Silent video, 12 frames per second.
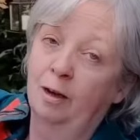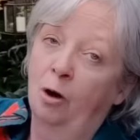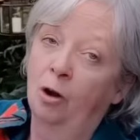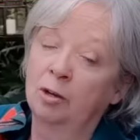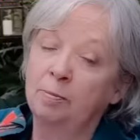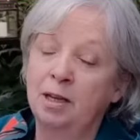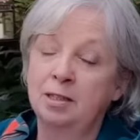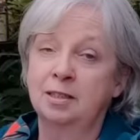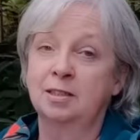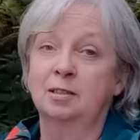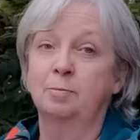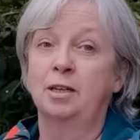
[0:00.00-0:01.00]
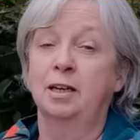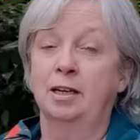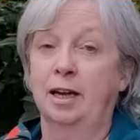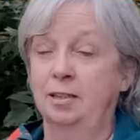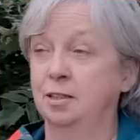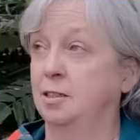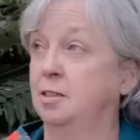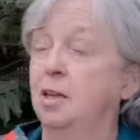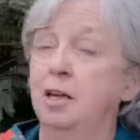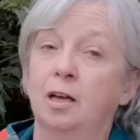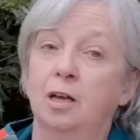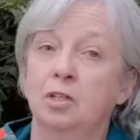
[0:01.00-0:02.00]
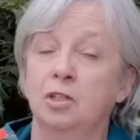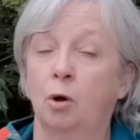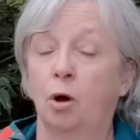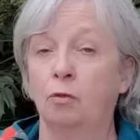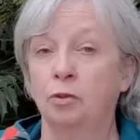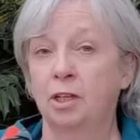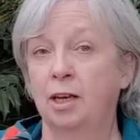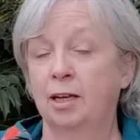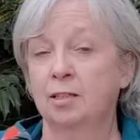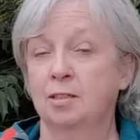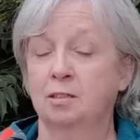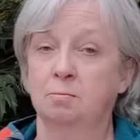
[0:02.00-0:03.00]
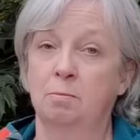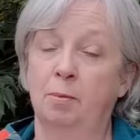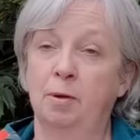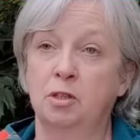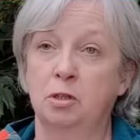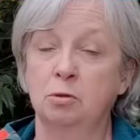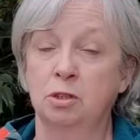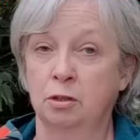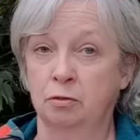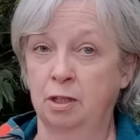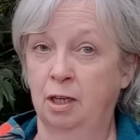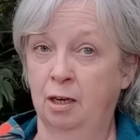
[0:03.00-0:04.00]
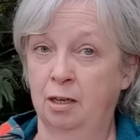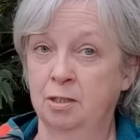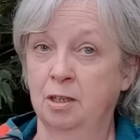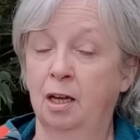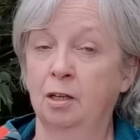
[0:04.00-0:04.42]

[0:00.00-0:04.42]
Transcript: All it means is it's been neglected. So over the next maybe 2 to 3 years,